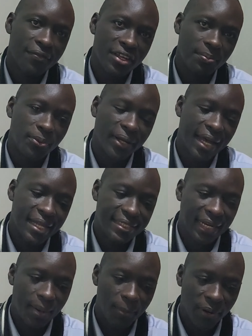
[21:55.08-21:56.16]
Facebook ads
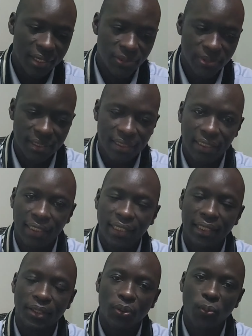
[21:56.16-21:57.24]
library to
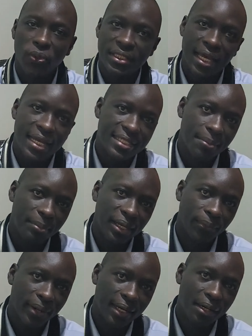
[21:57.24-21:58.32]
see which ads are being
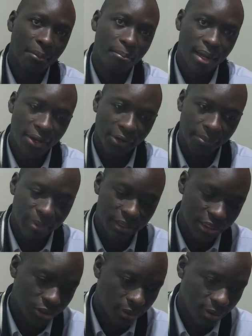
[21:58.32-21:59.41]
run by your
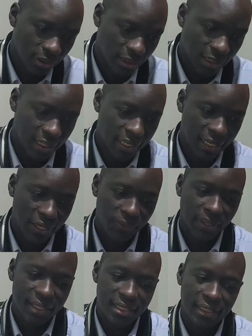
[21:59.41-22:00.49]
competition. You
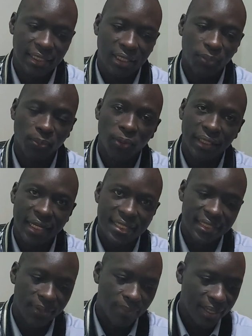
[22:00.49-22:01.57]
can see what ads
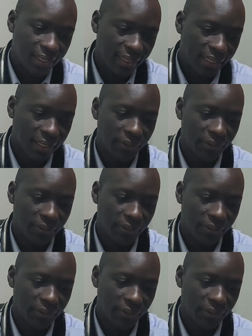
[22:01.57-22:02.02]
they're running.